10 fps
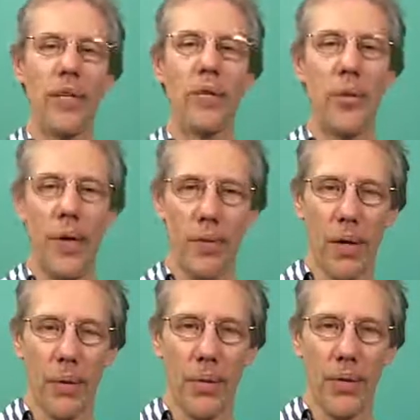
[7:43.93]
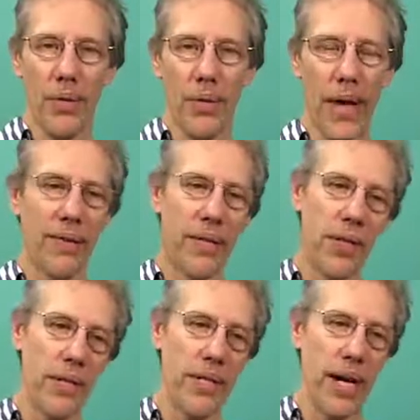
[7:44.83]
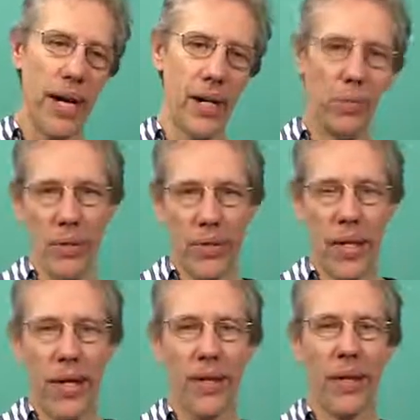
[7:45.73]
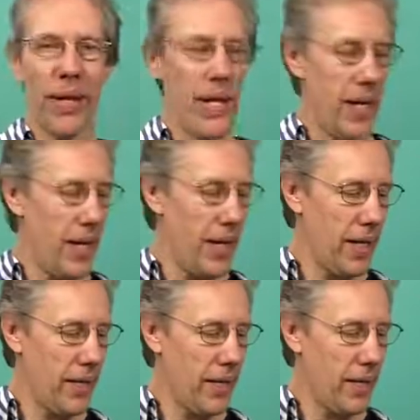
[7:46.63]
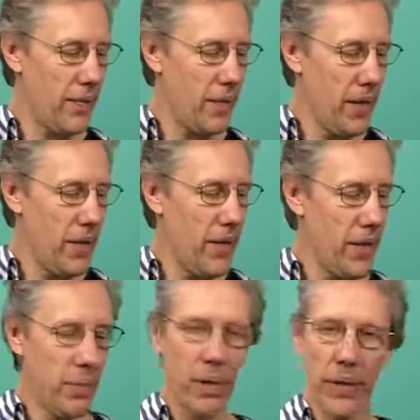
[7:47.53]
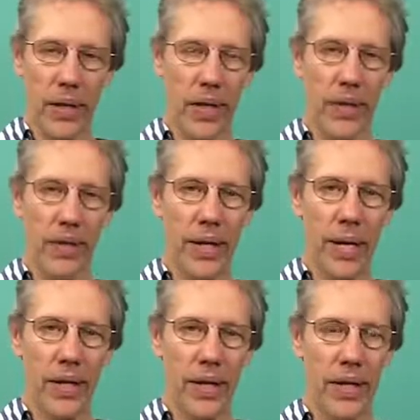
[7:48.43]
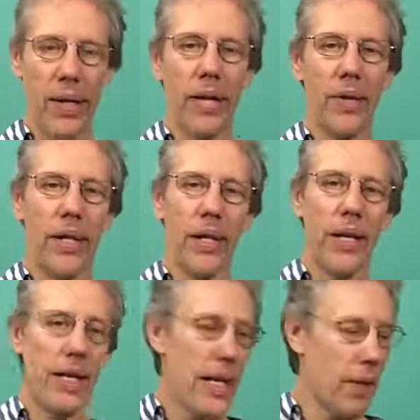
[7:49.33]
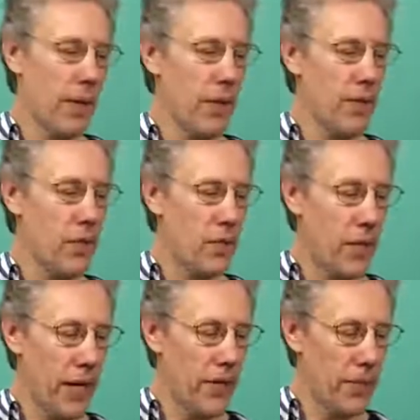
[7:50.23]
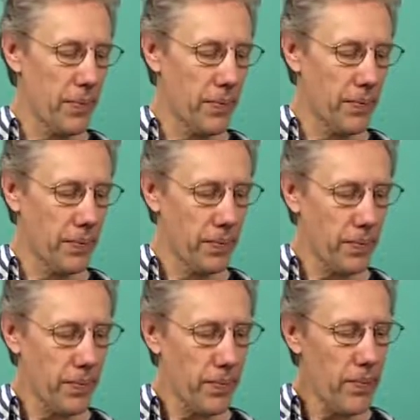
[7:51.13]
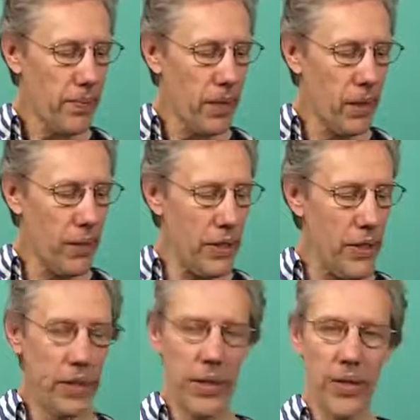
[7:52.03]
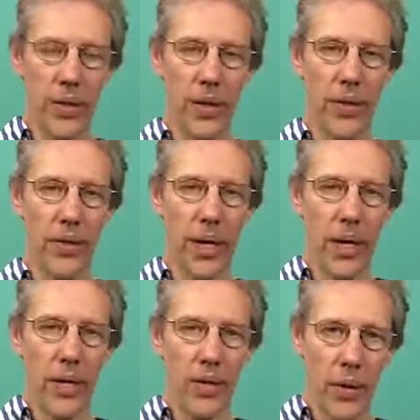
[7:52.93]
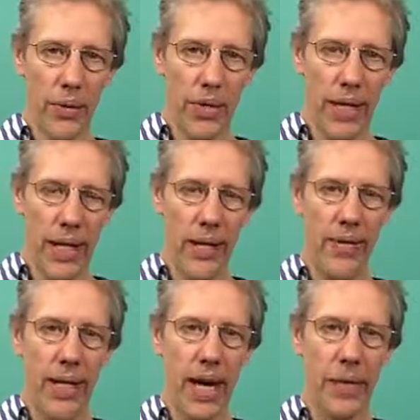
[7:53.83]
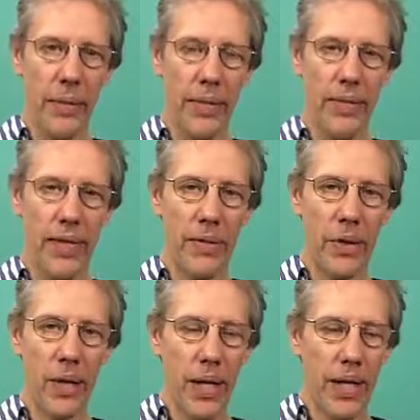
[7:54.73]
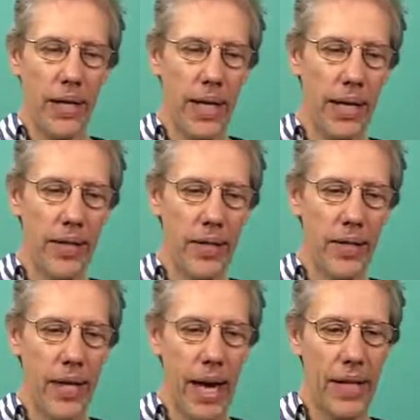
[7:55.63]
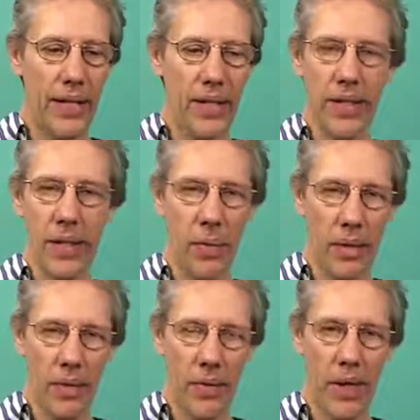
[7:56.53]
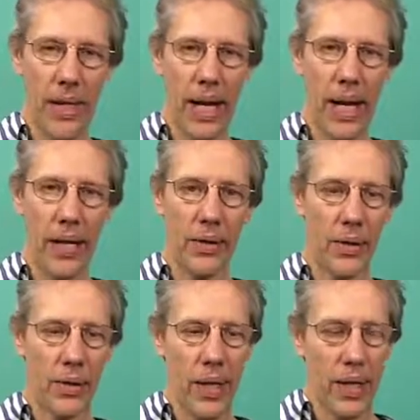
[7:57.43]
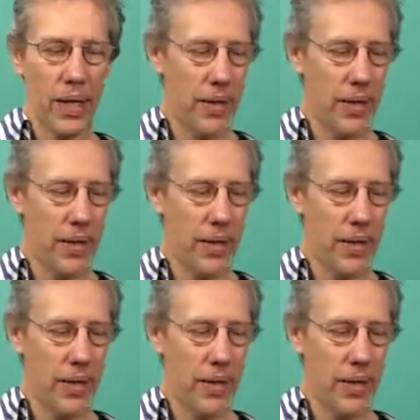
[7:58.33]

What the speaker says: A 12-bar blues, kind of country style, blues style, and you could put lyrics over that. And again, I want to stress, when you do these songs, don't just take exactly what I've given you. Take this and add this to something you already got, or